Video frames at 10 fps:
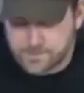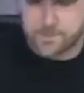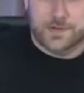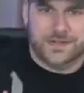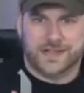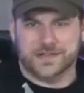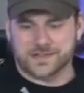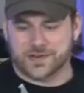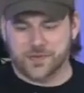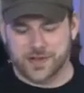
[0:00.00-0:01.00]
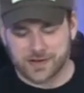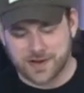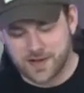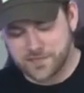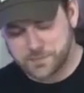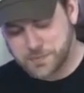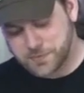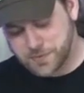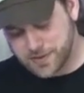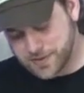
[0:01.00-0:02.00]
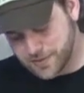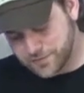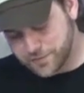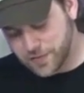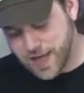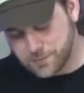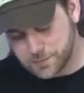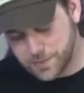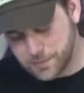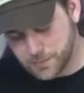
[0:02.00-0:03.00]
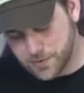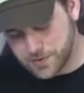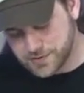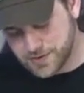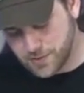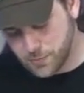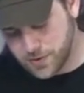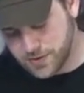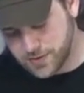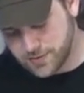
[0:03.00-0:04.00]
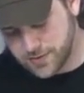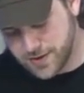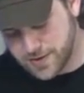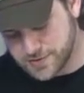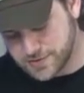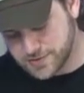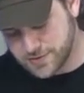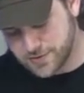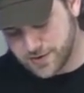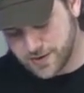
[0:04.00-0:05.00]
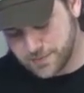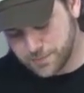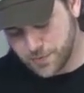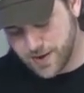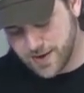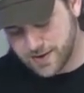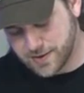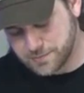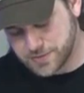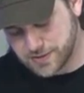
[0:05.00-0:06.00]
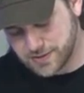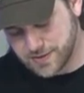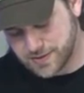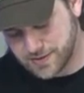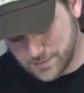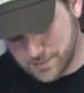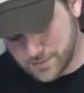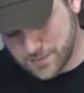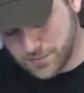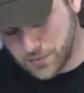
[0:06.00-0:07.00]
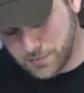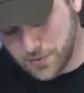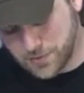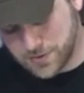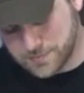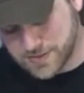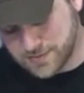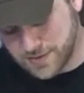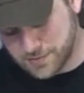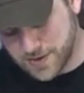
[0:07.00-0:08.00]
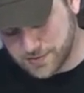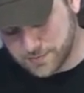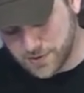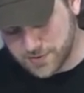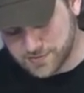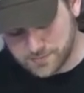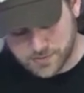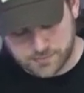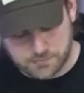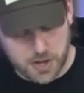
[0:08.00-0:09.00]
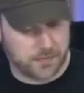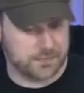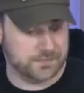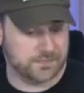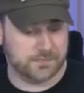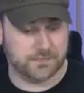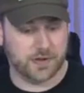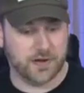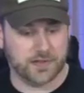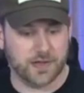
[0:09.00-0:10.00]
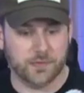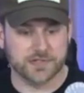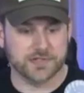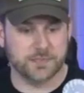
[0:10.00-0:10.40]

I'm going to take this acrylic knife, but really anything flat would probably work, and just kind of work it under the edge and start kind of prying it up gently. If the whole motor comes out, that would actually be awesome, but oh, all right, that wasn't too